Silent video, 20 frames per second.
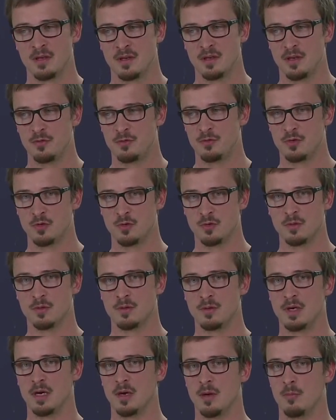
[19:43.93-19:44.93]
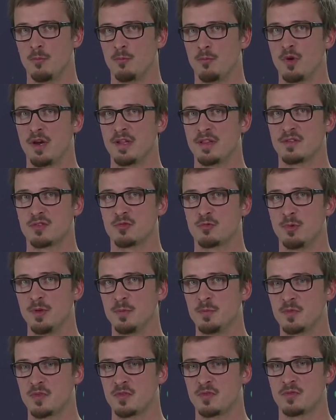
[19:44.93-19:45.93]
If you write
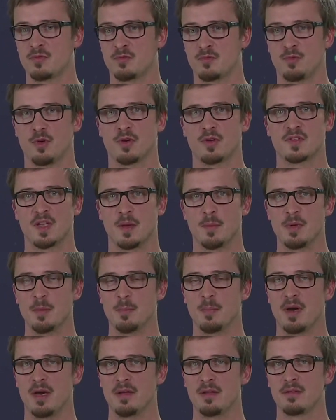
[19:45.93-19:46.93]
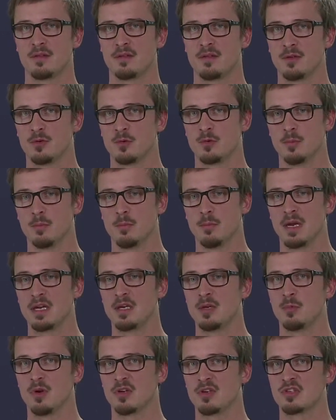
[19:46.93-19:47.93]
scripts, for example in Python, you
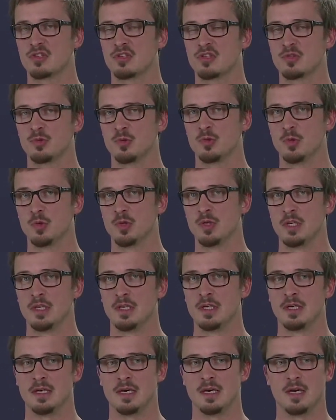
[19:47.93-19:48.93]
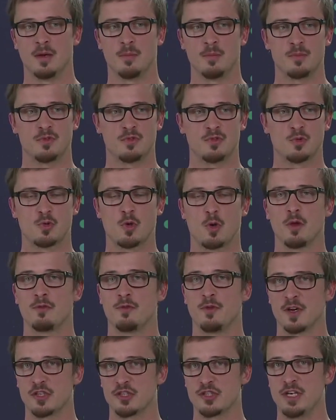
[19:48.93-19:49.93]
mainly want to call
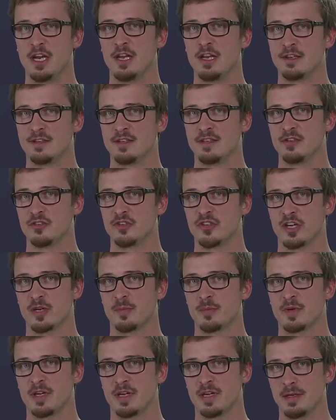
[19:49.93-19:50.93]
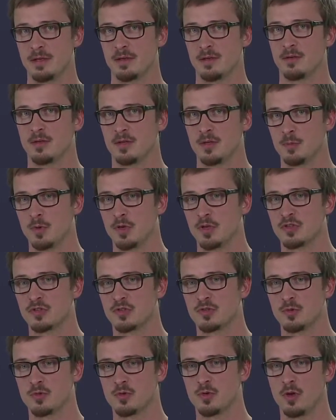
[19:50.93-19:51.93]
functionality in Checkmk. You want
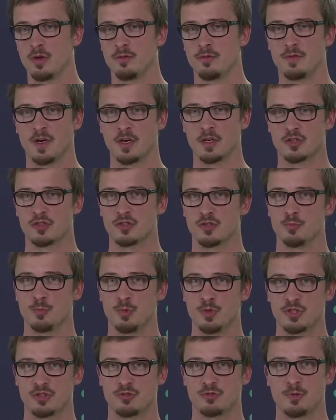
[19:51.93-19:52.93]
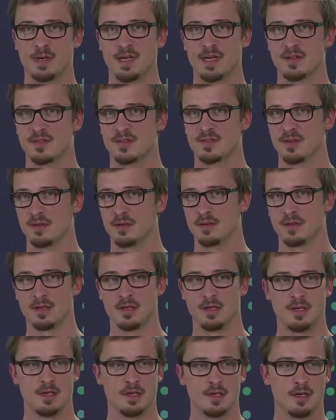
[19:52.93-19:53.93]
to call a function which triggers
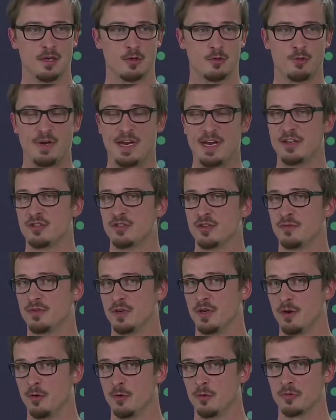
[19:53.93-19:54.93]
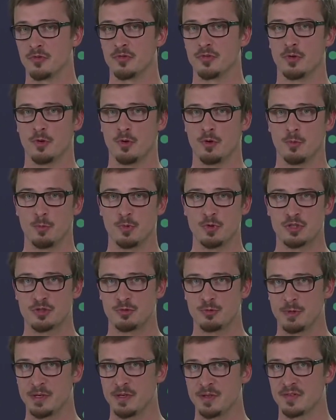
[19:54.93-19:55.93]
a creation of a host, or which
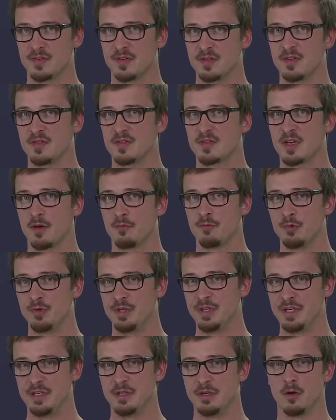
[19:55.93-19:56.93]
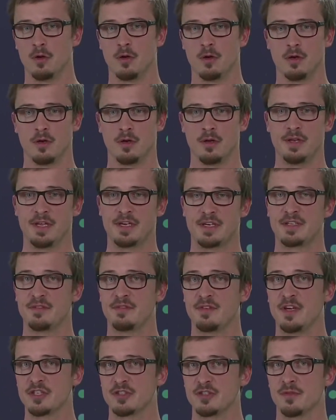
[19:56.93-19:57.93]
triggers a discovery or an
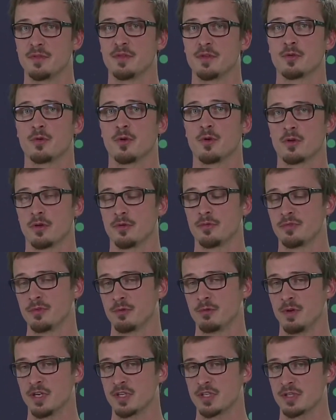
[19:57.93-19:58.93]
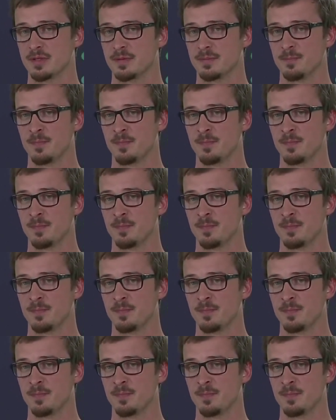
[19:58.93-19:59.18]
activation of the core configuration.